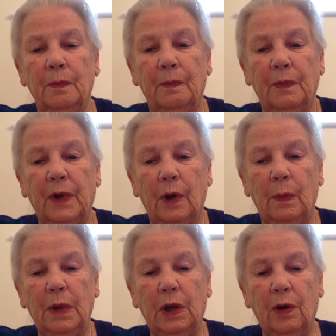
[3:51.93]
So
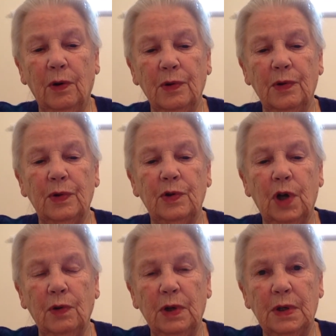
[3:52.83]
because
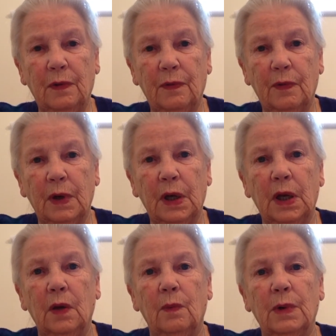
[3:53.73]
Joseph
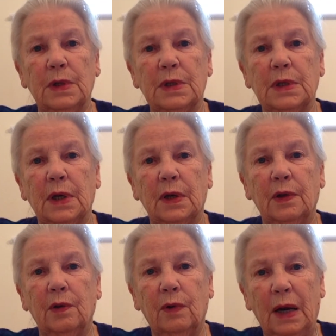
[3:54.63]
was the
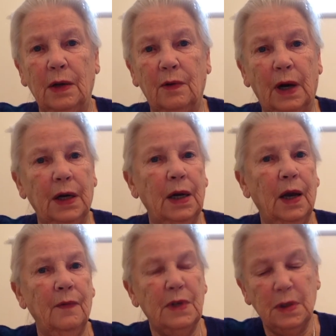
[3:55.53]
great, great,
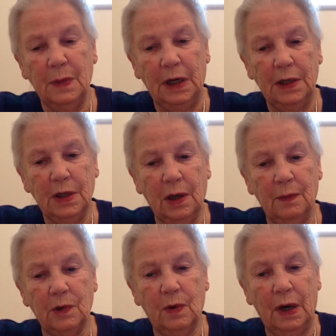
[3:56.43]
ever so many
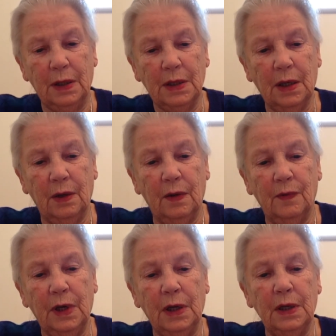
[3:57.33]
times grandson of
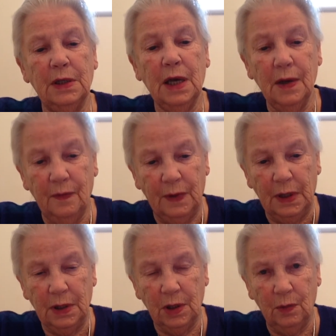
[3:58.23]
King
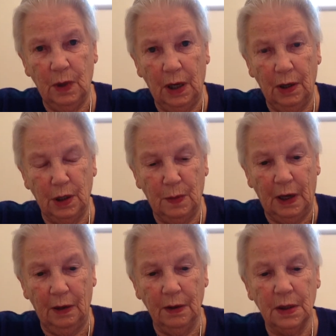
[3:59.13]
David, who we heard
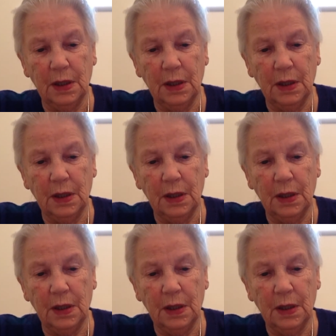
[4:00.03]
about,